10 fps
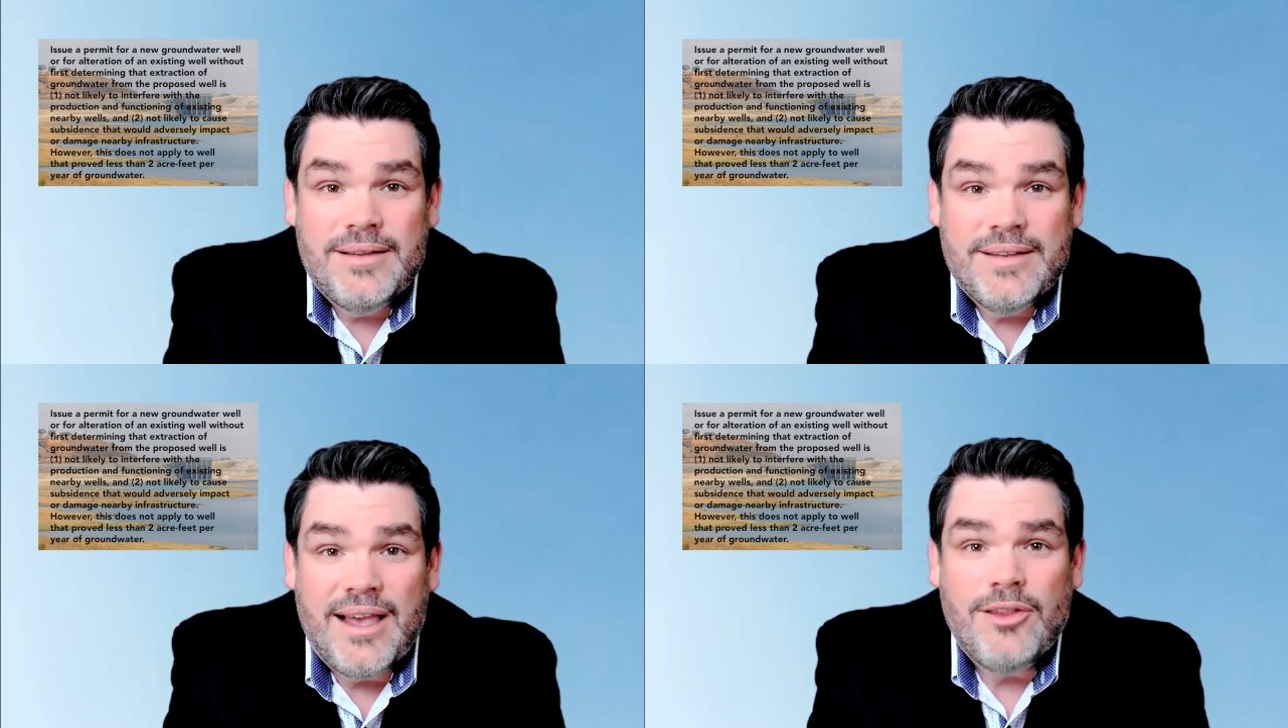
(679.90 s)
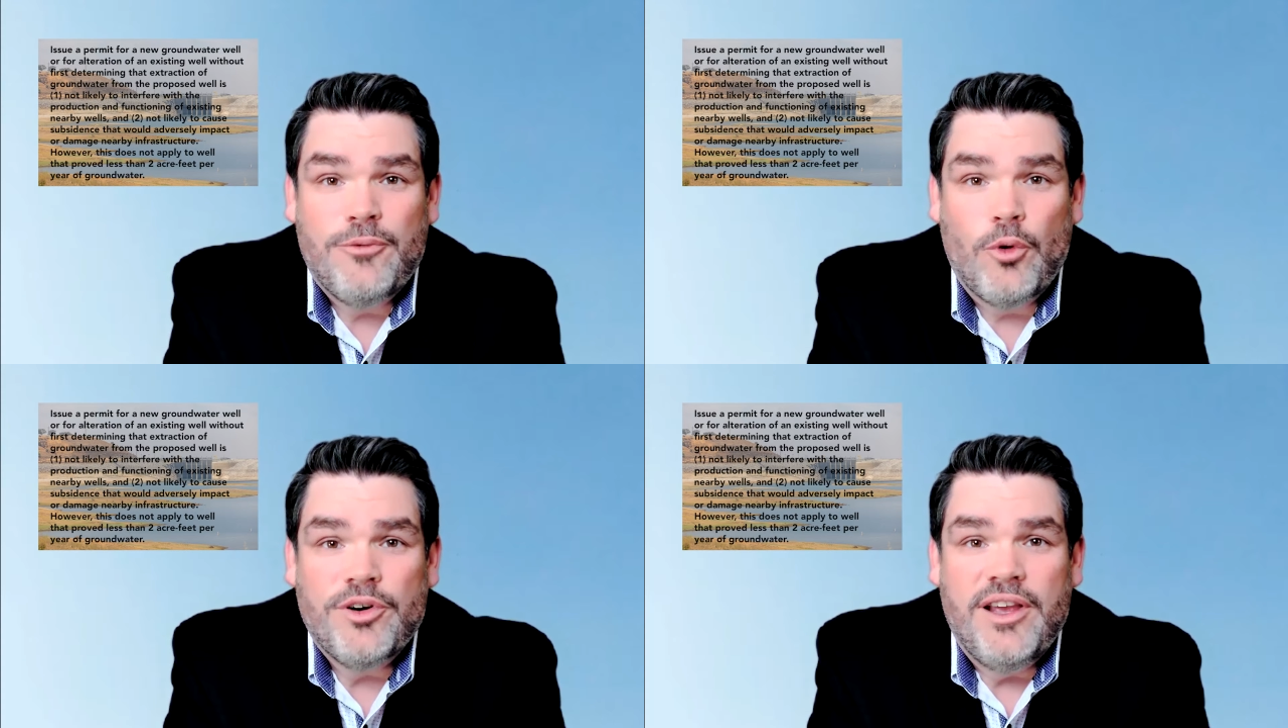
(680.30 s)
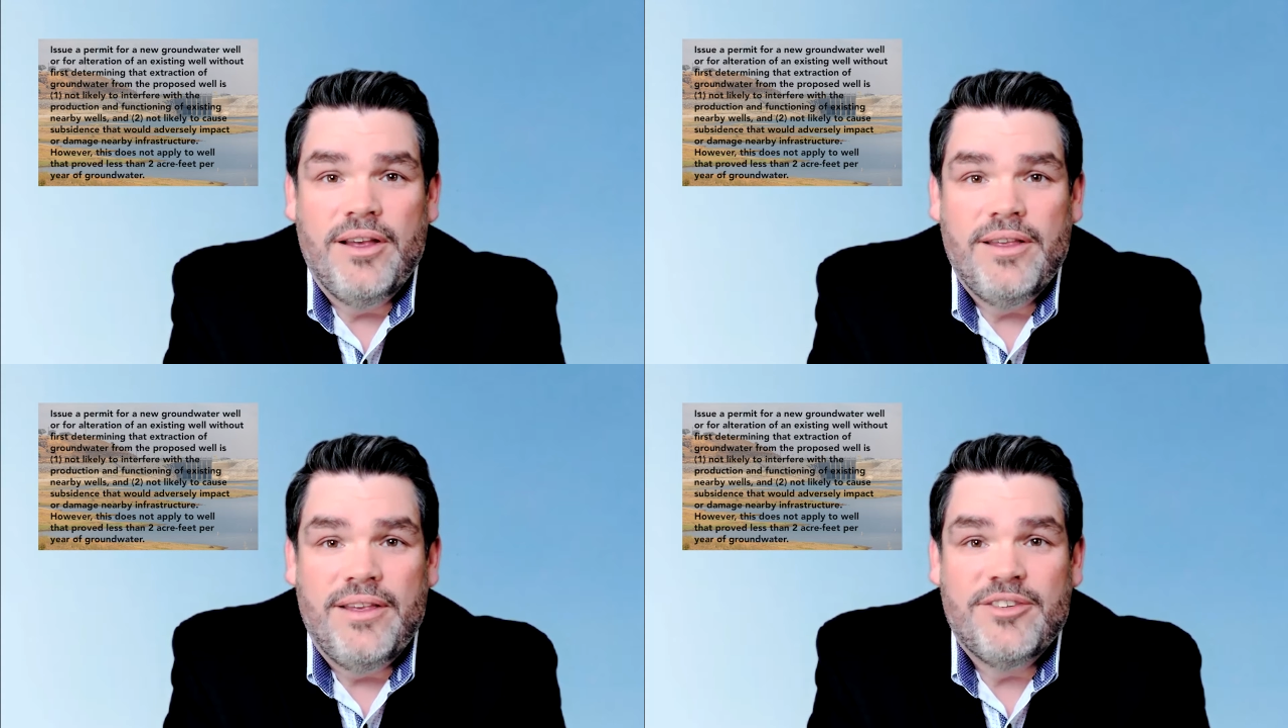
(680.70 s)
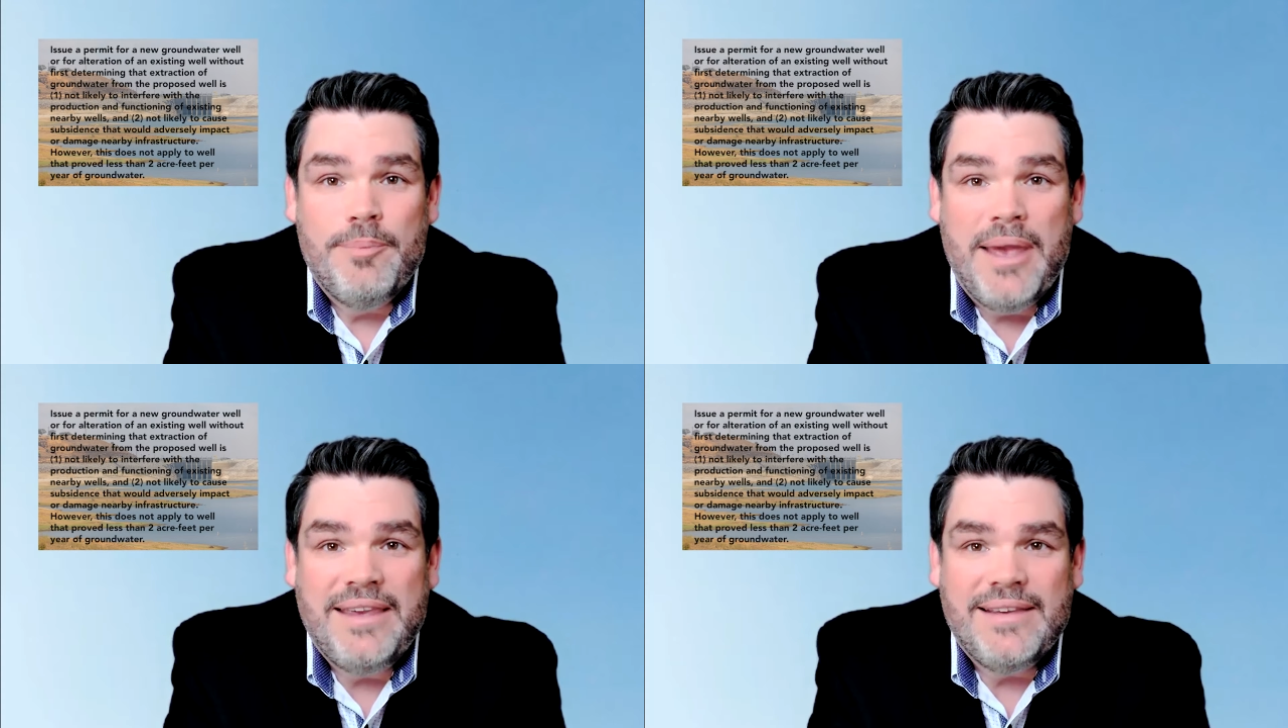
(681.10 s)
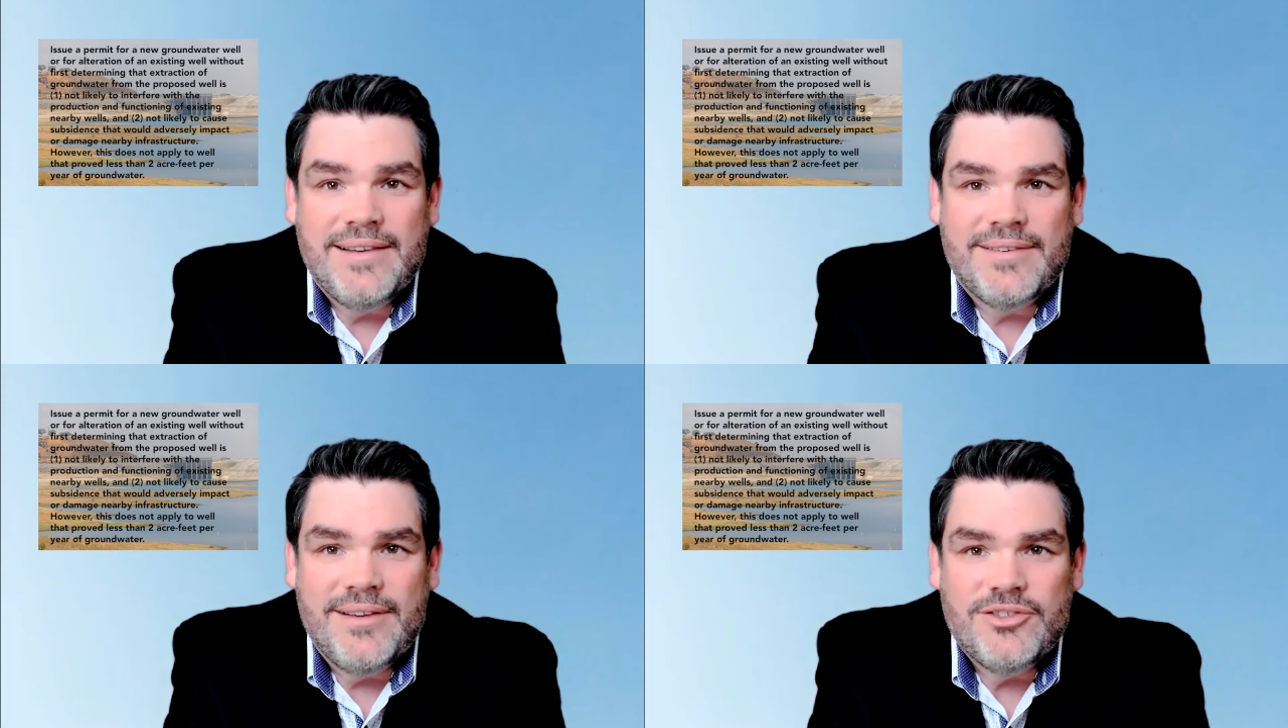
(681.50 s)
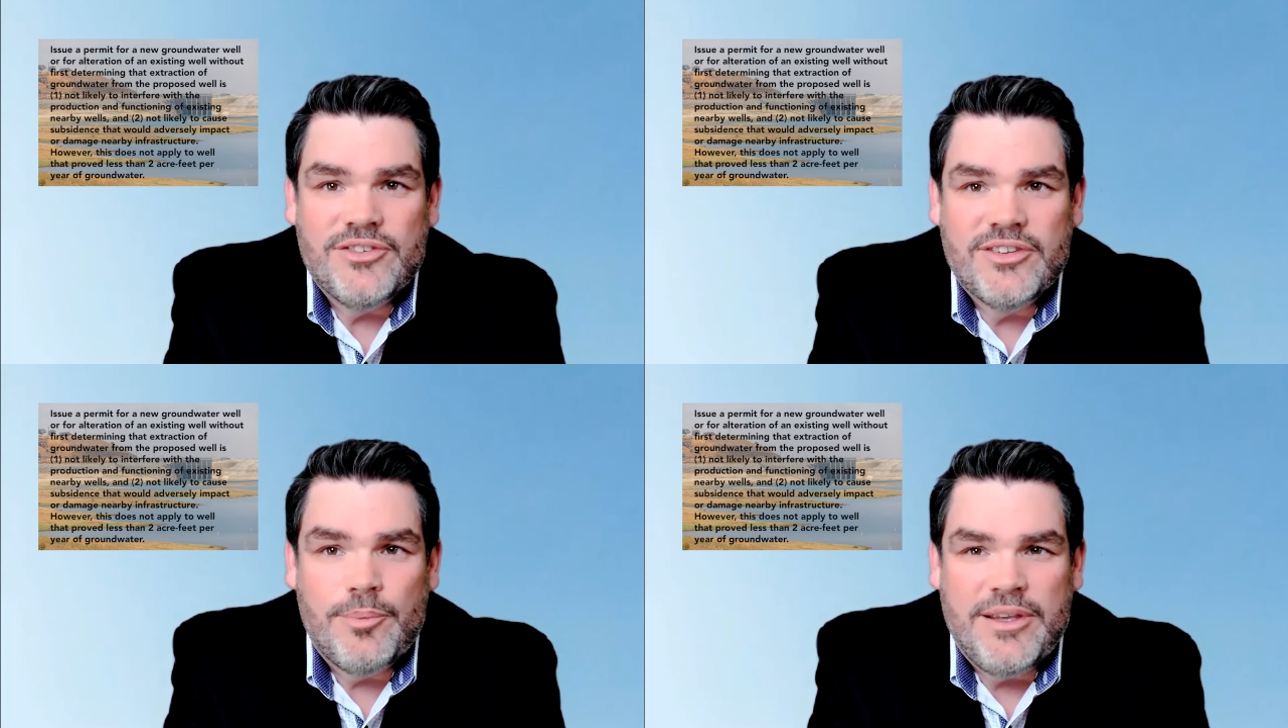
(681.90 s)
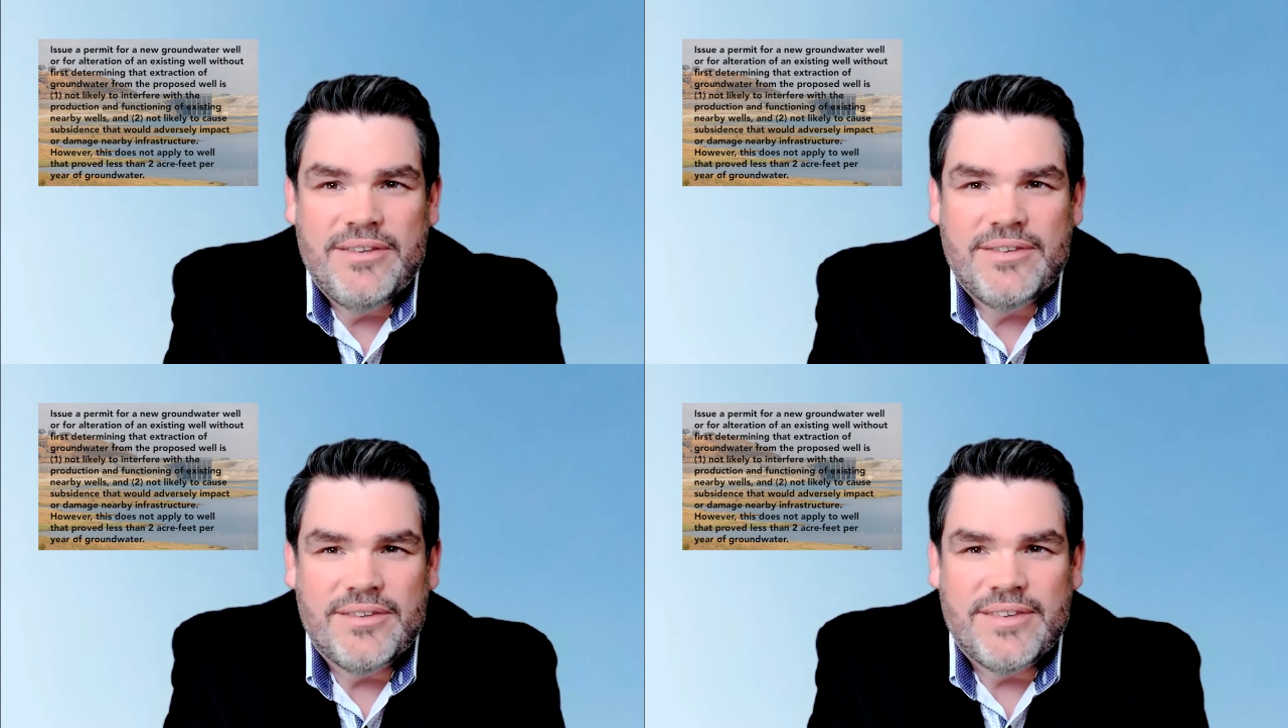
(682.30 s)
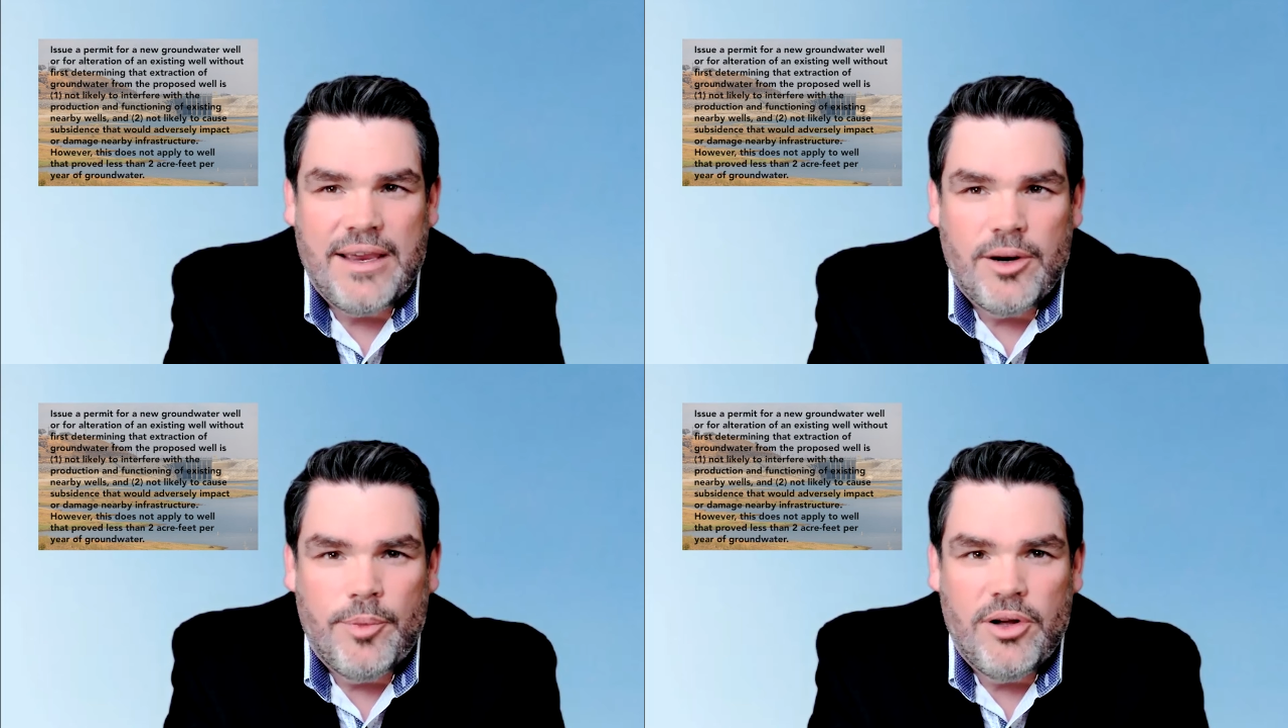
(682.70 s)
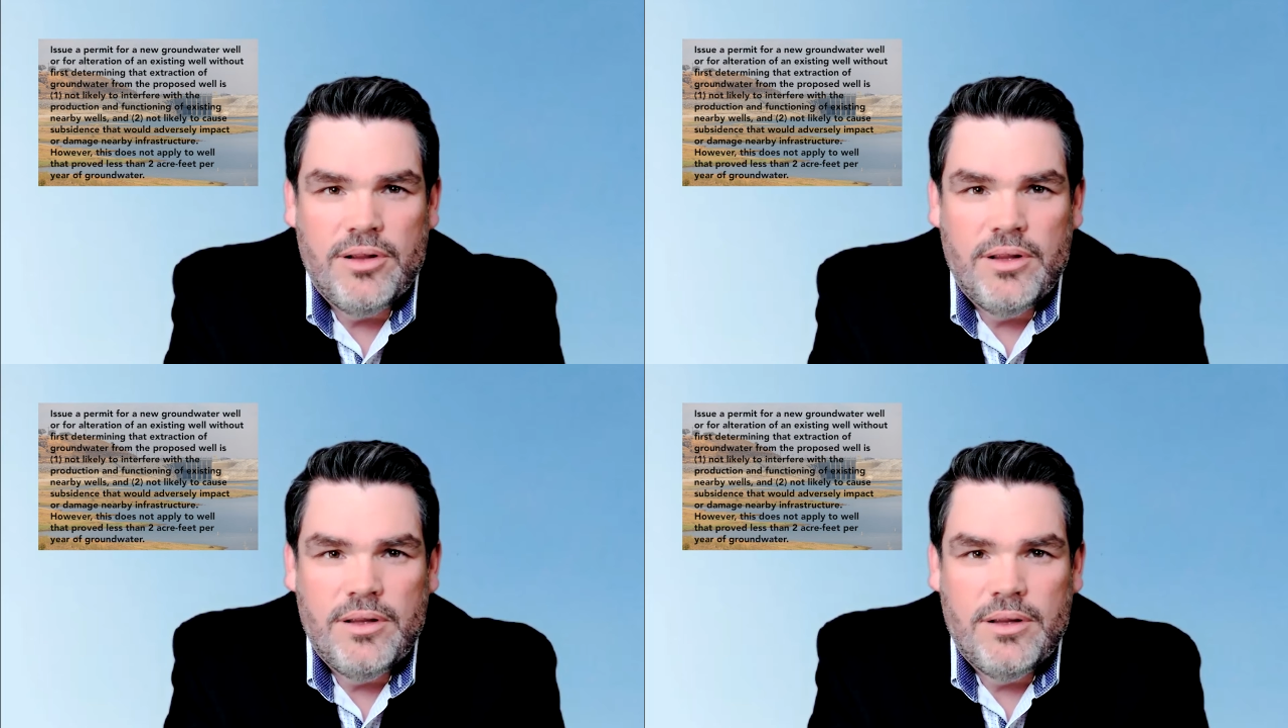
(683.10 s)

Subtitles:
California is making decisions to be sustainable.